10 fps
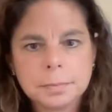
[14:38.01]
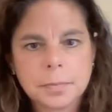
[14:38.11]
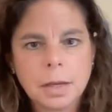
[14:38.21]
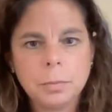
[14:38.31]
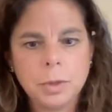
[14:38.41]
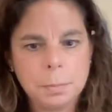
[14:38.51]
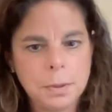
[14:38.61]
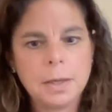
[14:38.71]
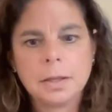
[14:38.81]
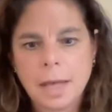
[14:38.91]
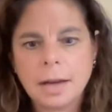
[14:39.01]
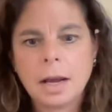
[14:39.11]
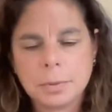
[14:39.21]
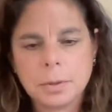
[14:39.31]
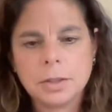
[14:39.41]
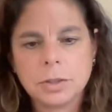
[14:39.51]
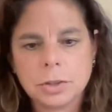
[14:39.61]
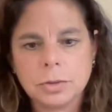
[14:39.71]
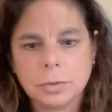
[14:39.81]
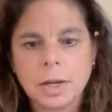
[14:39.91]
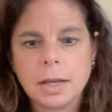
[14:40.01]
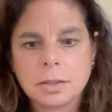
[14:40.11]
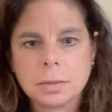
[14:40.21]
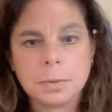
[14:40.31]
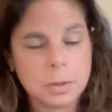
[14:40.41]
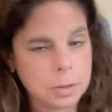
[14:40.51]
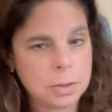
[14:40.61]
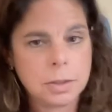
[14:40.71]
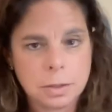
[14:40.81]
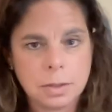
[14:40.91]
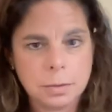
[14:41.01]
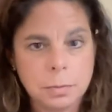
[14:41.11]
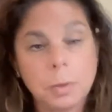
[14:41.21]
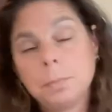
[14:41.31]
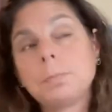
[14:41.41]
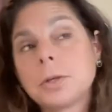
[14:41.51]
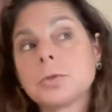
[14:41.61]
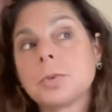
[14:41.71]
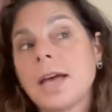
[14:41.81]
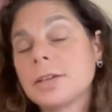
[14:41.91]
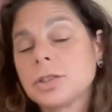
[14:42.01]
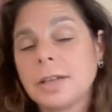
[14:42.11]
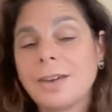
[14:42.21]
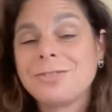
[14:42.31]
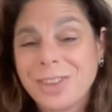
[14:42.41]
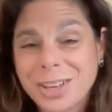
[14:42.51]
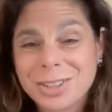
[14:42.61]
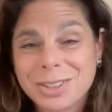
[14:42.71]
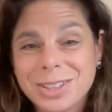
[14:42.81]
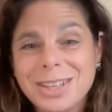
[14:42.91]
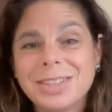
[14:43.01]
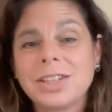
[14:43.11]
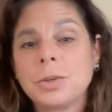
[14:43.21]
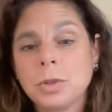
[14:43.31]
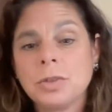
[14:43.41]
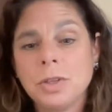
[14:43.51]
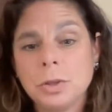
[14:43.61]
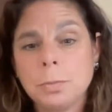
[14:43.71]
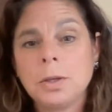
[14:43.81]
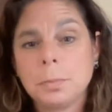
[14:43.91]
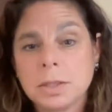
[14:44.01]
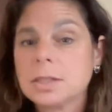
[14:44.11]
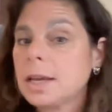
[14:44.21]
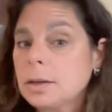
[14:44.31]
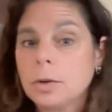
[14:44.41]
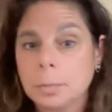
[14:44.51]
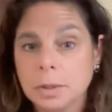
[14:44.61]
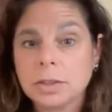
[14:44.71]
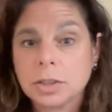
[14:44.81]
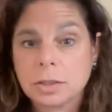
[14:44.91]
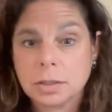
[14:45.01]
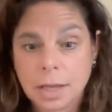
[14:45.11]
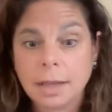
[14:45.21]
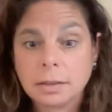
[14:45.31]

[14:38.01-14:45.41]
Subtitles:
And we pick that operational risk because we actually have faith that it would have either been a mistake or a malicious intent.